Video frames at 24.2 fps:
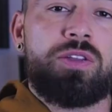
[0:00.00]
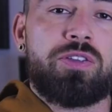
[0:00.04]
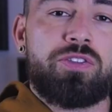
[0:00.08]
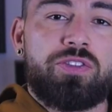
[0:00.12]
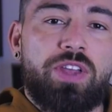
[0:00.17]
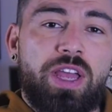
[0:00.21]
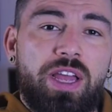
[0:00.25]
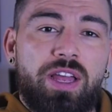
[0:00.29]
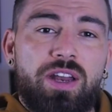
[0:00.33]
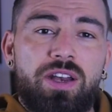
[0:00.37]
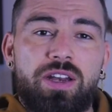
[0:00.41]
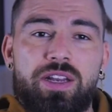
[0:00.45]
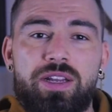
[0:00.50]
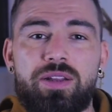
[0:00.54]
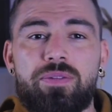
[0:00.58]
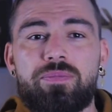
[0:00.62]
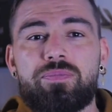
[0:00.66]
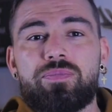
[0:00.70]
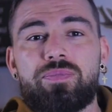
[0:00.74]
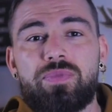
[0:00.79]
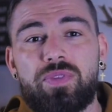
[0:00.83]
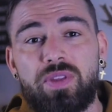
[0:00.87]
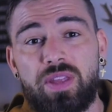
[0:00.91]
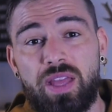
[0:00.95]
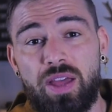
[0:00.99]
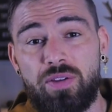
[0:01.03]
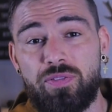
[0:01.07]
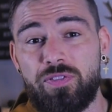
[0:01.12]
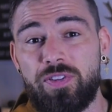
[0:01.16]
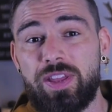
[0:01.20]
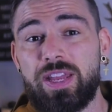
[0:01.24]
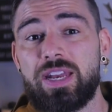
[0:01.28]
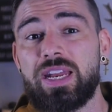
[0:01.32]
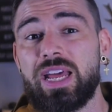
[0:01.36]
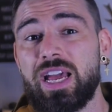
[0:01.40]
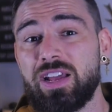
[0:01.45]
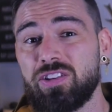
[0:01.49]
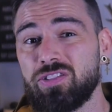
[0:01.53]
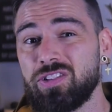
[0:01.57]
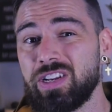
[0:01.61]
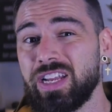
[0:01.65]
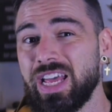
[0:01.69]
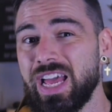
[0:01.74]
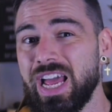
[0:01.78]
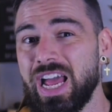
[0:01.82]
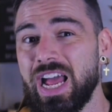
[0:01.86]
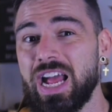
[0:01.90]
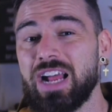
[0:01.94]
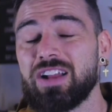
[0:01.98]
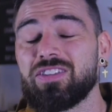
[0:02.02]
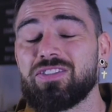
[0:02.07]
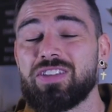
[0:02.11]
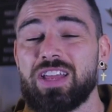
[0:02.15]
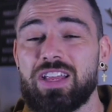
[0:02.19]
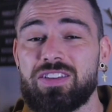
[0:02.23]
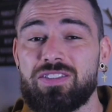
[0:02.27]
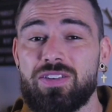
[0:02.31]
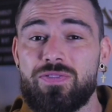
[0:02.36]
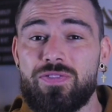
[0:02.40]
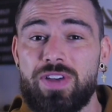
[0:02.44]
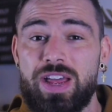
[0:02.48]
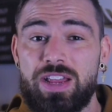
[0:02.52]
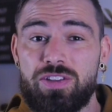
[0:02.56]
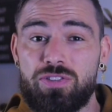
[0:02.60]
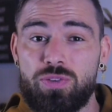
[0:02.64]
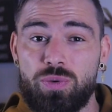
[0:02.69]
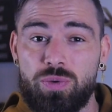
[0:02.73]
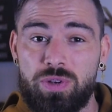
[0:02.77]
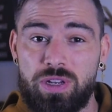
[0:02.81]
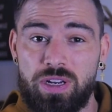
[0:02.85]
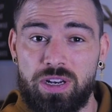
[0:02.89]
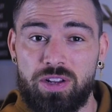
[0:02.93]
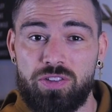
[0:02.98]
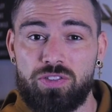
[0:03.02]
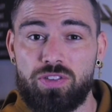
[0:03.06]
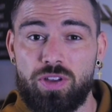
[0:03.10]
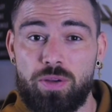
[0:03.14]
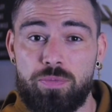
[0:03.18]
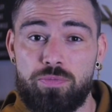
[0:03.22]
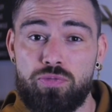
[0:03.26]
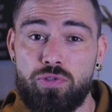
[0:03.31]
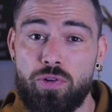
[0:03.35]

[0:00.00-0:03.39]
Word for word: Secondly, caffeine actually acts as a vasodilator,